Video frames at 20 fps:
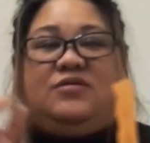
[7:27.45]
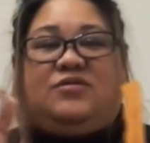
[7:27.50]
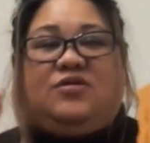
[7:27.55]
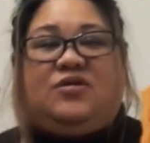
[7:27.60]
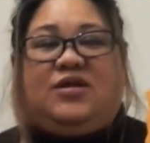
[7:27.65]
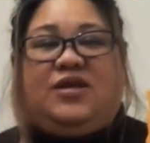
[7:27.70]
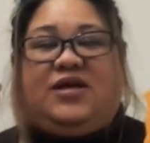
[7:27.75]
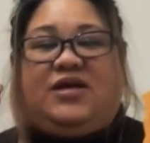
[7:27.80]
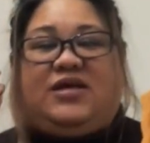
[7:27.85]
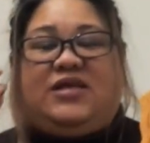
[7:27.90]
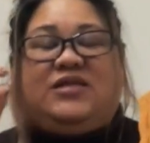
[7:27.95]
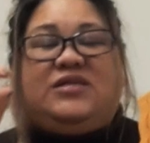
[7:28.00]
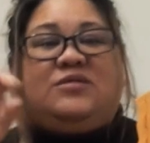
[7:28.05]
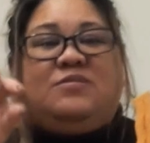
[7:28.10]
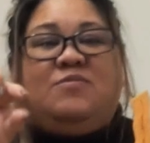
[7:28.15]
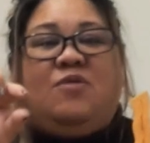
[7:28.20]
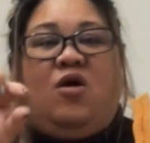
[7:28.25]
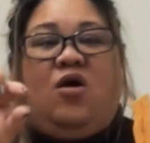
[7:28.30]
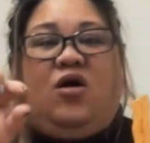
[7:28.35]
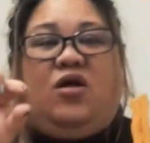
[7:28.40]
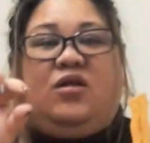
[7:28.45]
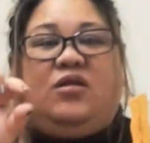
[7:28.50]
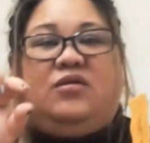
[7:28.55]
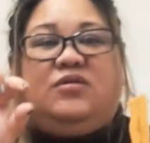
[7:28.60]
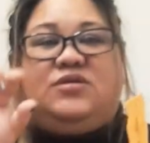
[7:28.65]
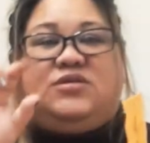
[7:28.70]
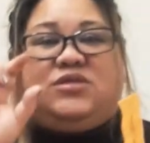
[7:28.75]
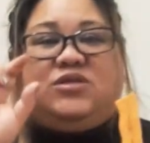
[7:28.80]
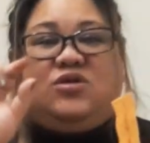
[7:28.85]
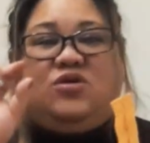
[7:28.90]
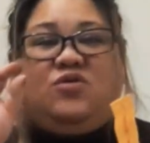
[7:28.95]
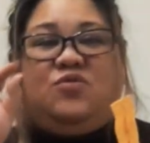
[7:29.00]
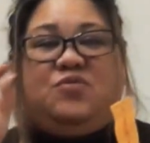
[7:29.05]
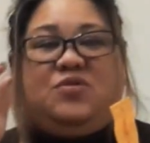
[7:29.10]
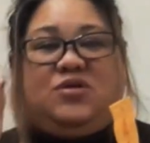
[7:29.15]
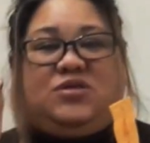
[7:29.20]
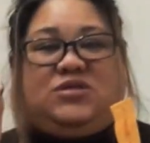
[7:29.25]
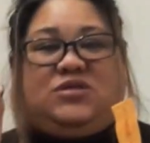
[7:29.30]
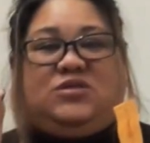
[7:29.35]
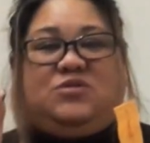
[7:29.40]
they're like in small
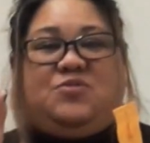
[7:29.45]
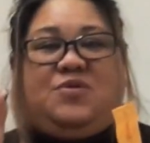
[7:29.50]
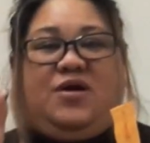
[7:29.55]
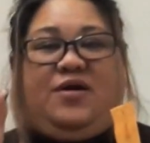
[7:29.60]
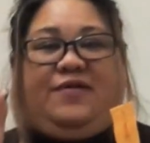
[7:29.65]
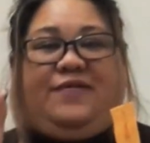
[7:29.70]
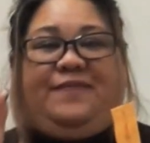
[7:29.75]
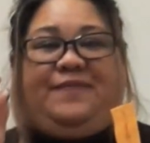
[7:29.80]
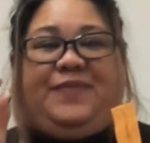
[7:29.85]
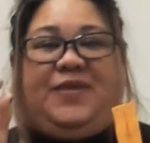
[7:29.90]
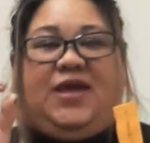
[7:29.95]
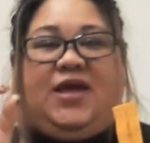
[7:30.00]
skewers as well.